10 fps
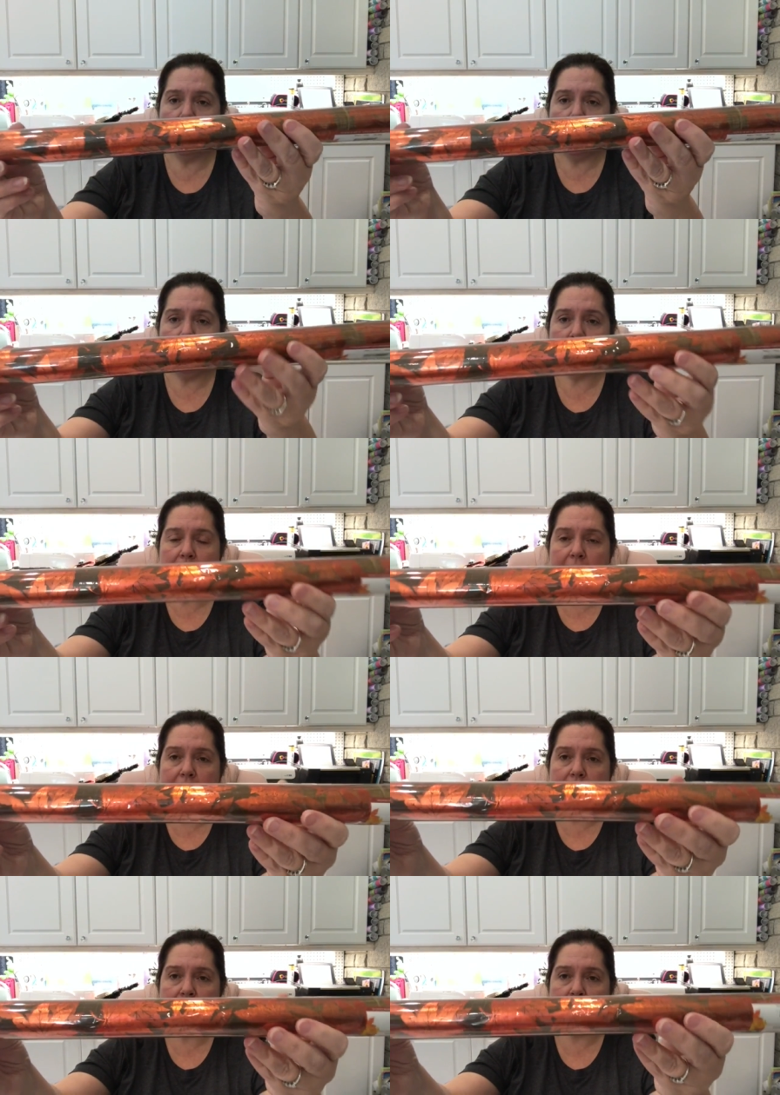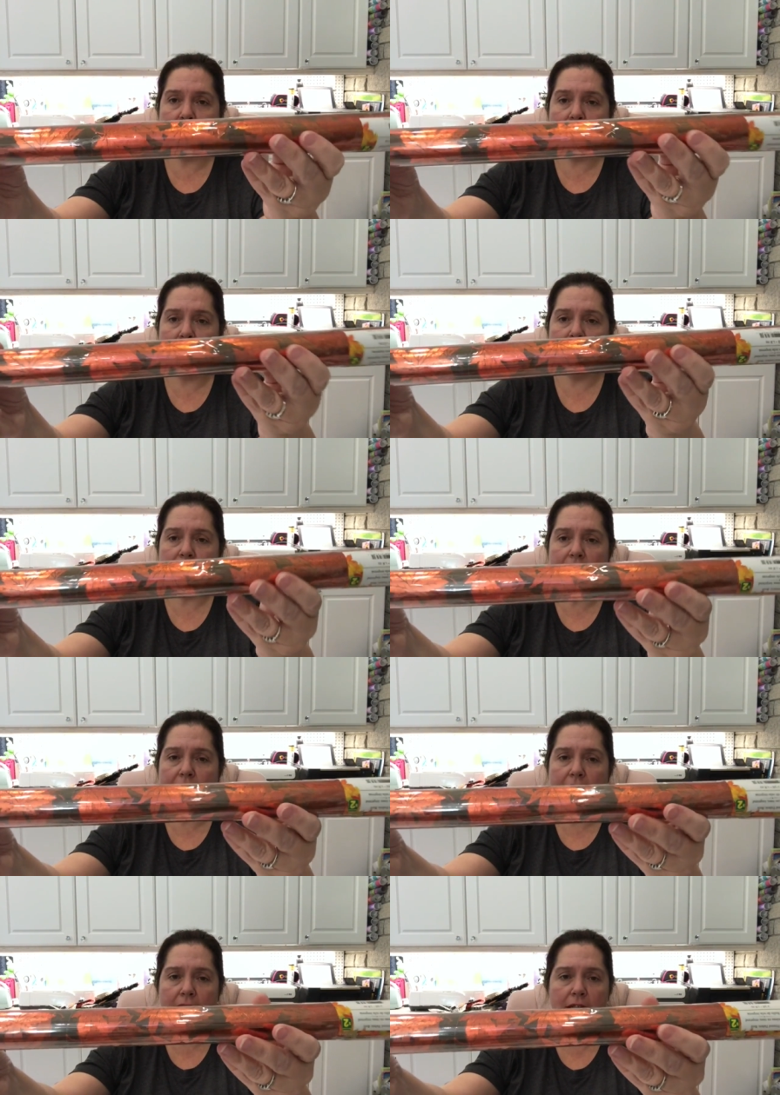and it is this
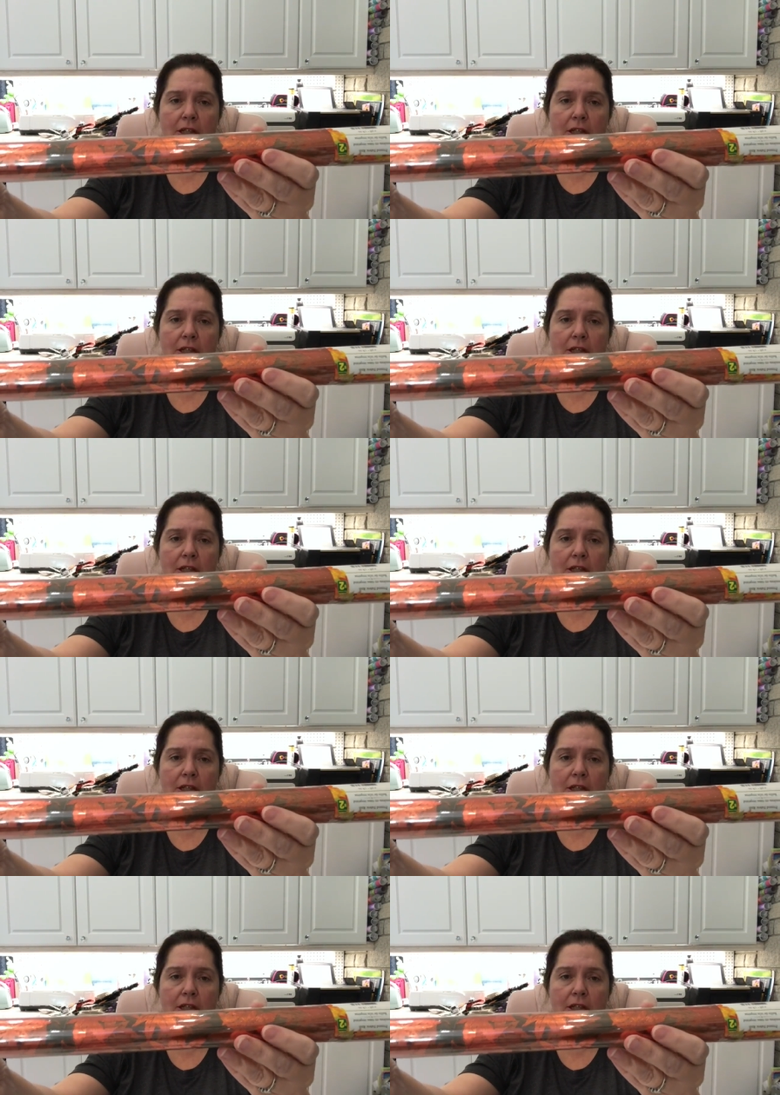lovely